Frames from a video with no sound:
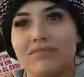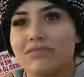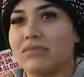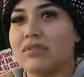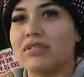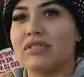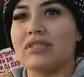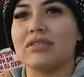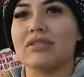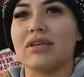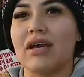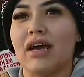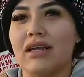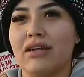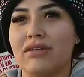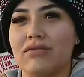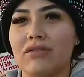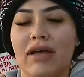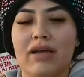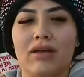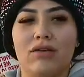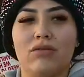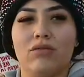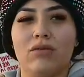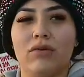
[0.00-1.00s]
this is kind of
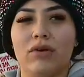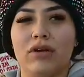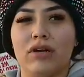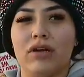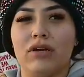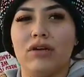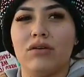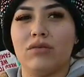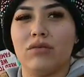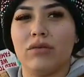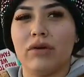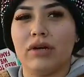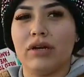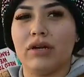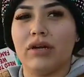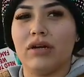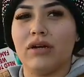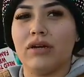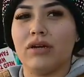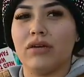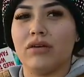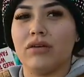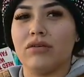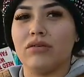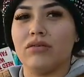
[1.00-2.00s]
like where
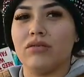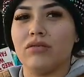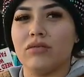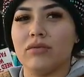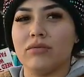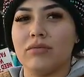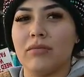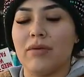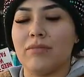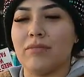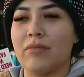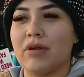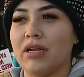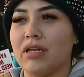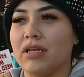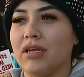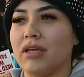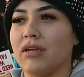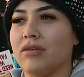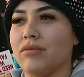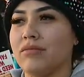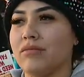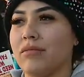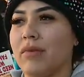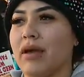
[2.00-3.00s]
where where my money
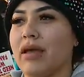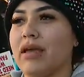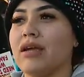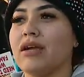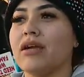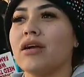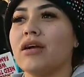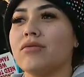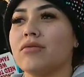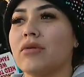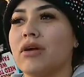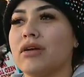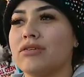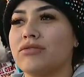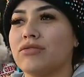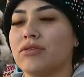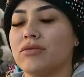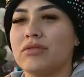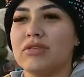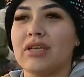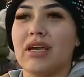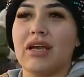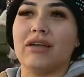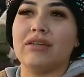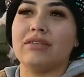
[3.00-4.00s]
and my income comes
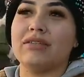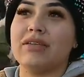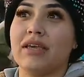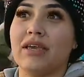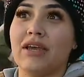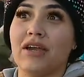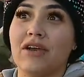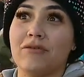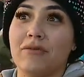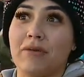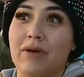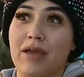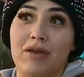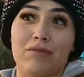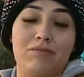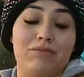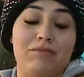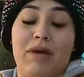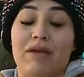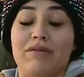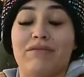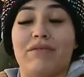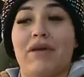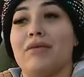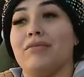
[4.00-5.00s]
from. So I got to take care of my,
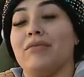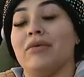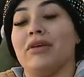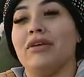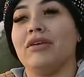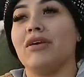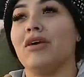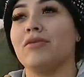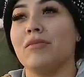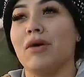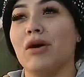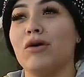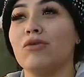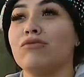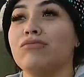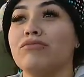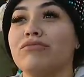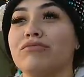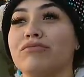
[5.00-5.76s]
my family on my own.